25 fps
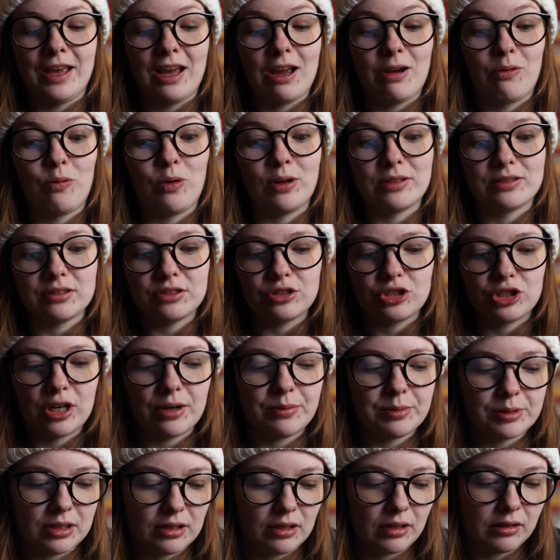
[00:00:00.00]
I wasn't sure
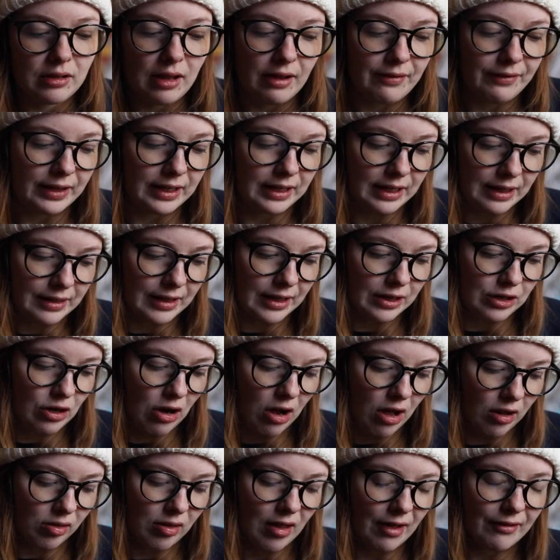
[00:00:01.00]
I was gonna love it, and then
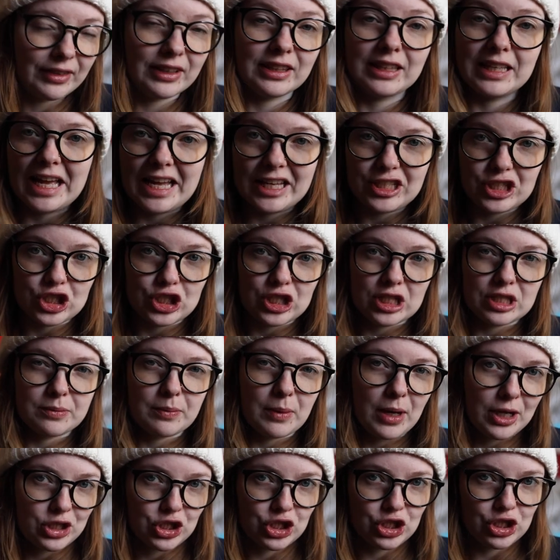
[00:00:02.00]
not loving the edges as
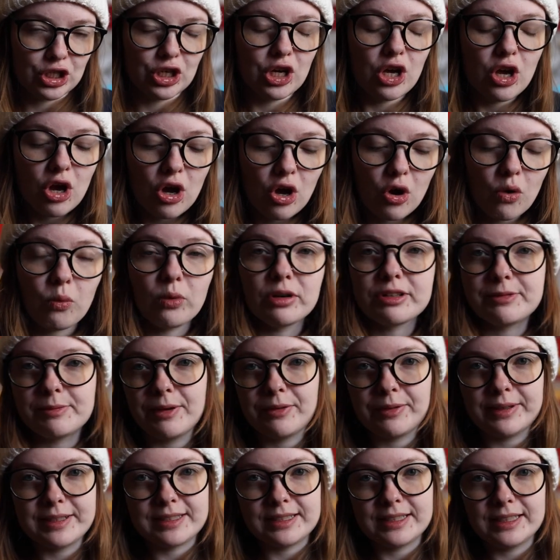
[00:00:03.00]
much was
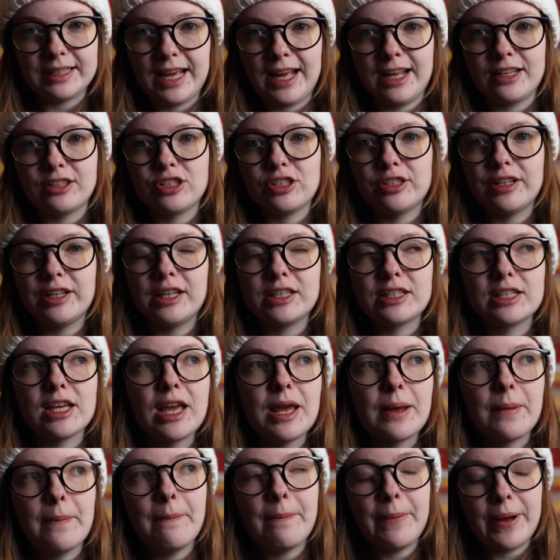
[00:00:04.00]
my reason to cancel it.
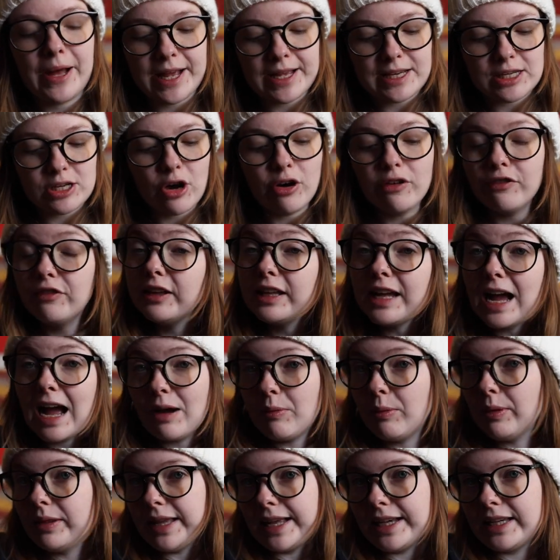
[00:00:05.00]
But hopefully
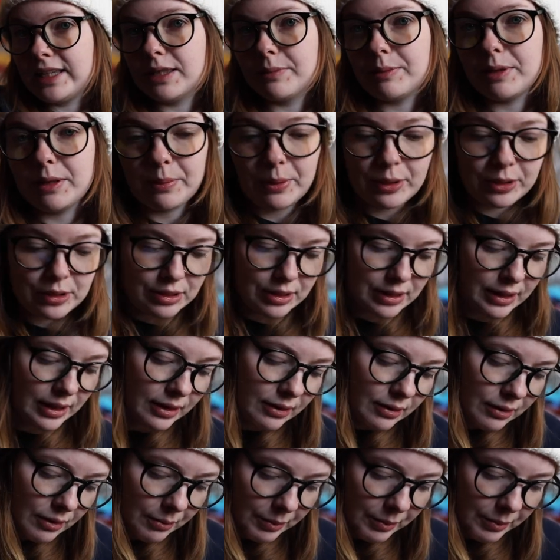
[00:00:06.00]
I will like them in person,